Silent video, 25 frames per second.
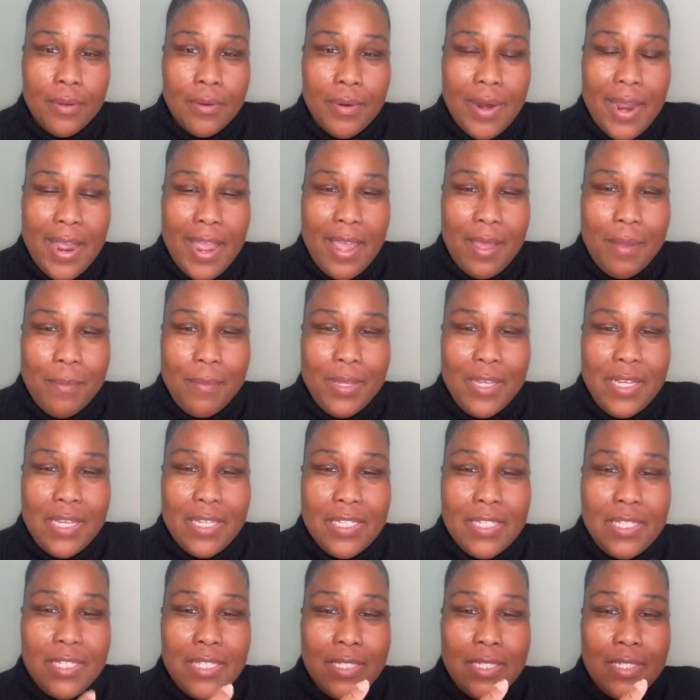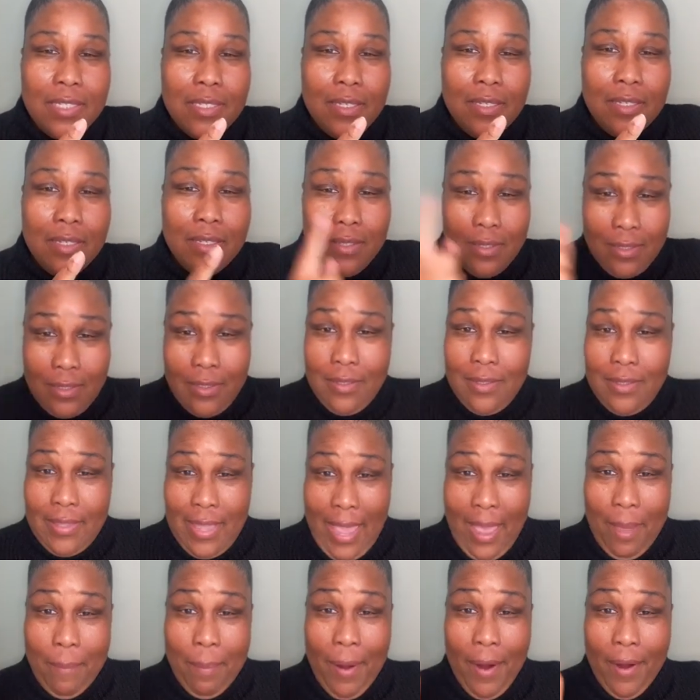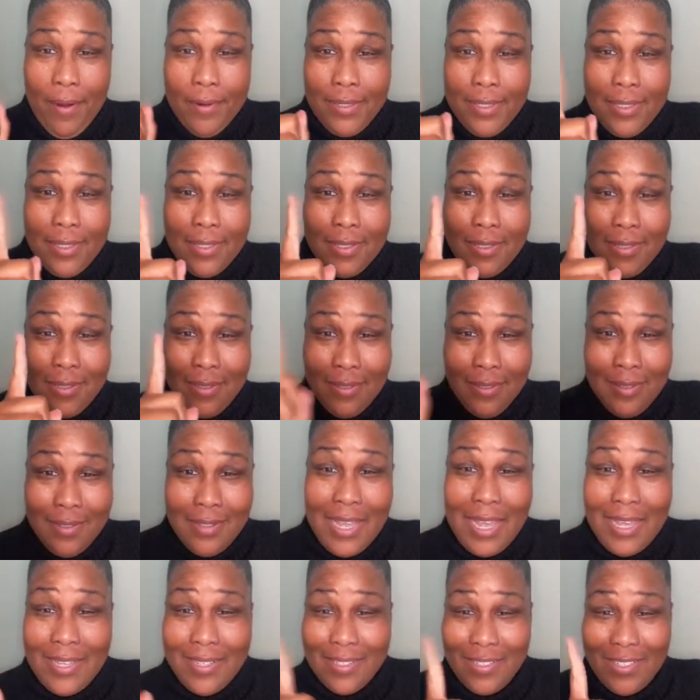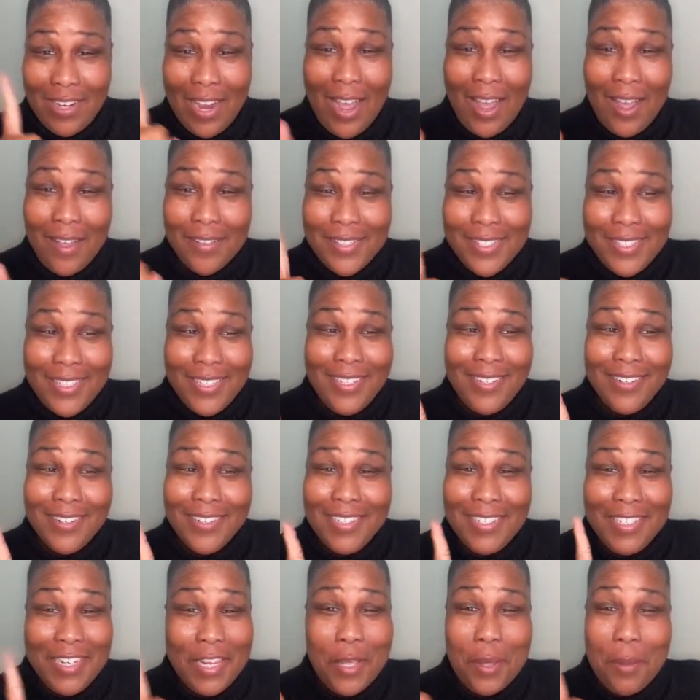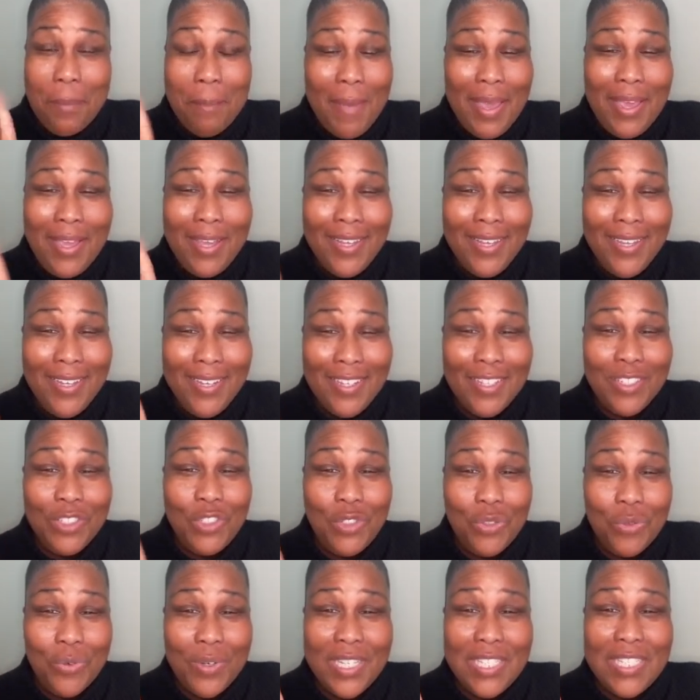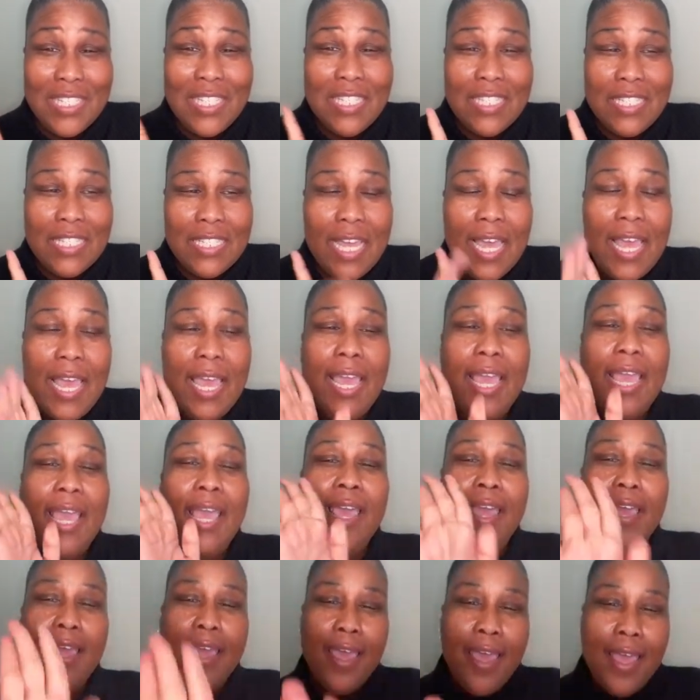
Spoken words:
Right? Because that person, that job seeker, didn't make a good choice and say,